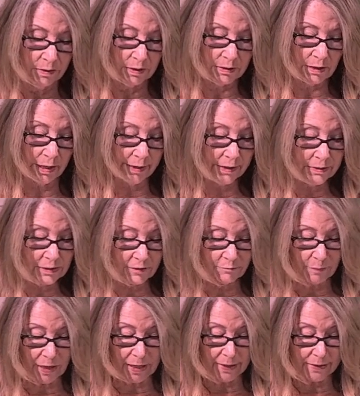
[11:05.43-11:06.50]
The science
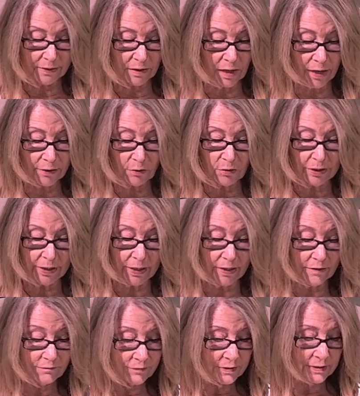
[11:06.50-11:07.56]
of mind not only
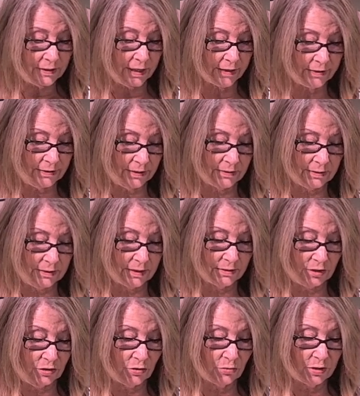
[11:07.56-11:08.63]
emphasizes
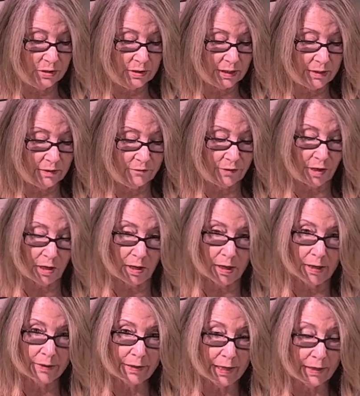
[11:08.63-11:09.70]
this unity of
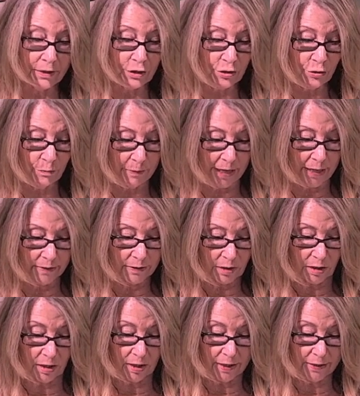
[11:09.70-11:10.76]
God and
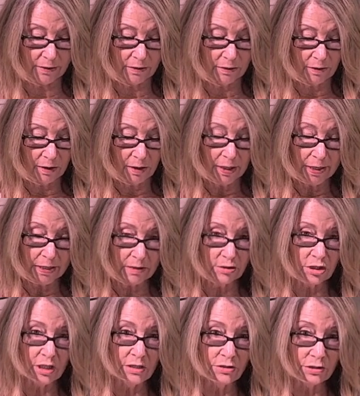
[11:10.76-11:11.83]
humankind,
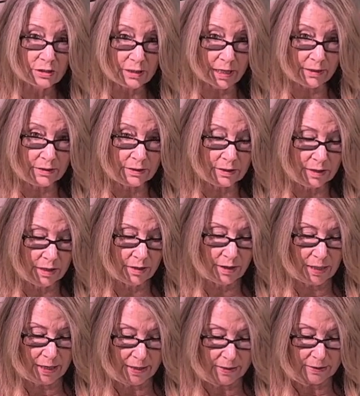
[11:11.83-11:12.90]
it teaches us
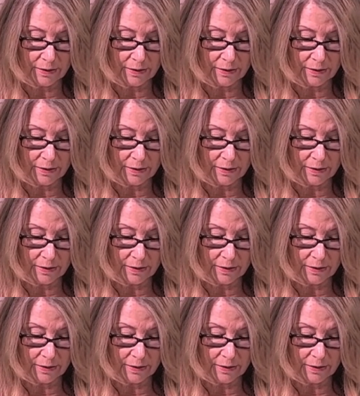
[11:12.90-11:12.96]
in